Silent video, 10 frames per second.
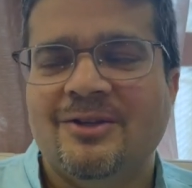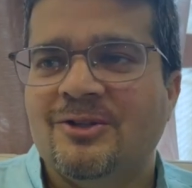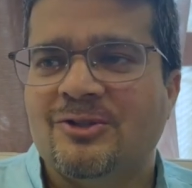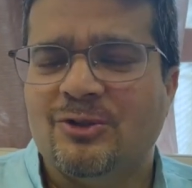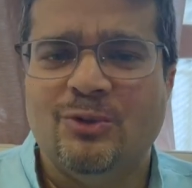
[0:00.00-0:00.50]

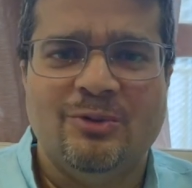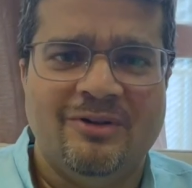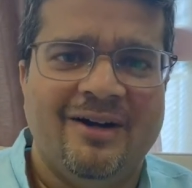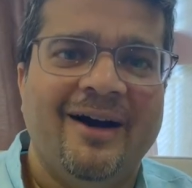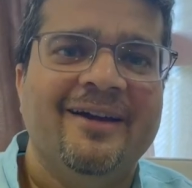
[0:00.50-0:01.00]

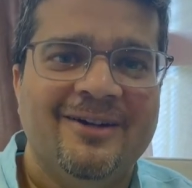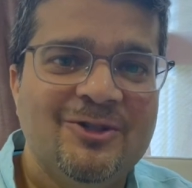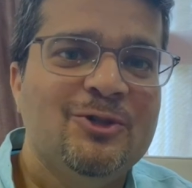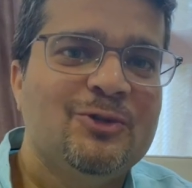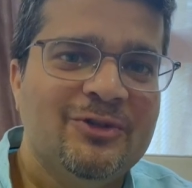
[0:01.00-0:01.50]
So I
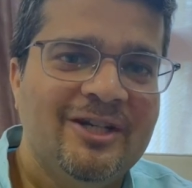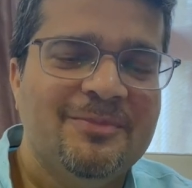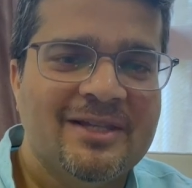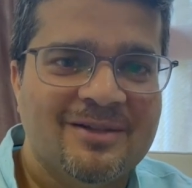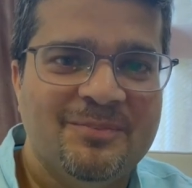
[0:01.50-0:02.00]
urge you to read
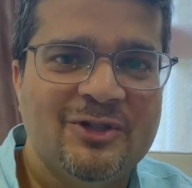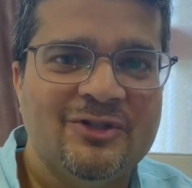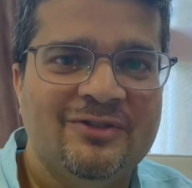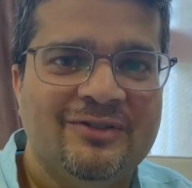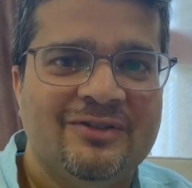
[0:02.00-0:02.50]
my
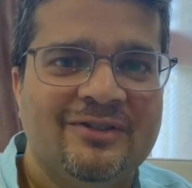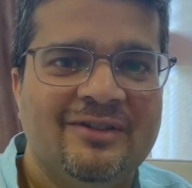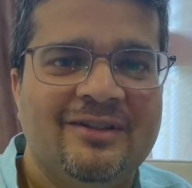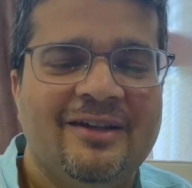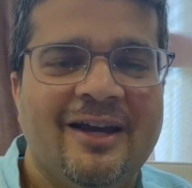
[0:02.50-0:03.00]
submission.
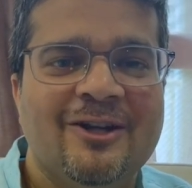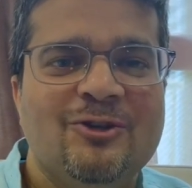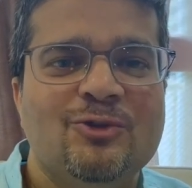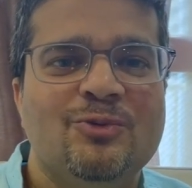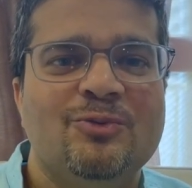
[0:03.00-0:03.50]

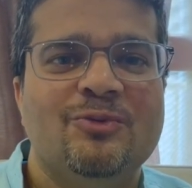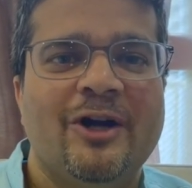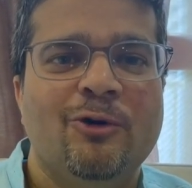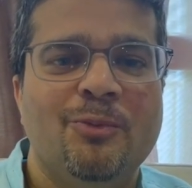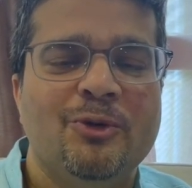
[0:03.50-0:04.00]
And
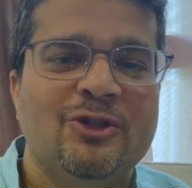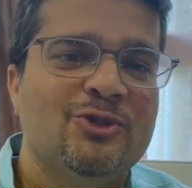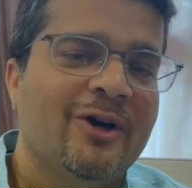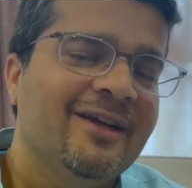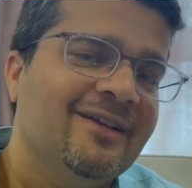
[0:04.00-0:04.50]
I hope you
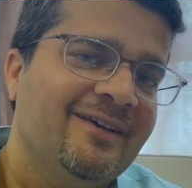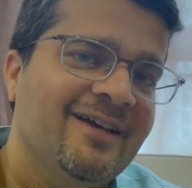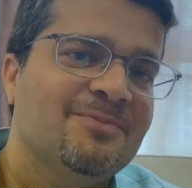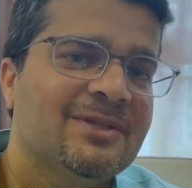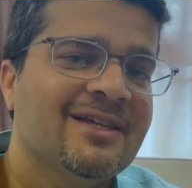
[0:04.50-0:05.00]
enjoy it
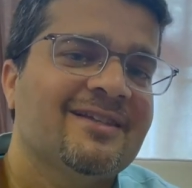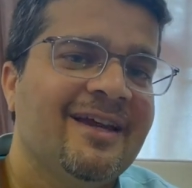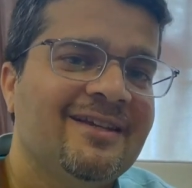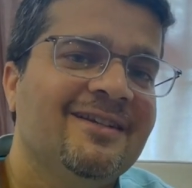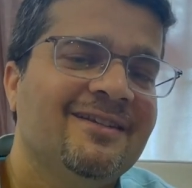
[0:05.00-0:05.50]
as much as
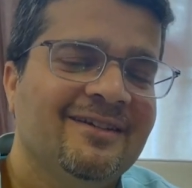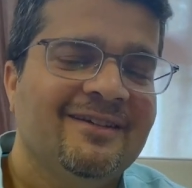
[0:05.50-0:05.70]
I did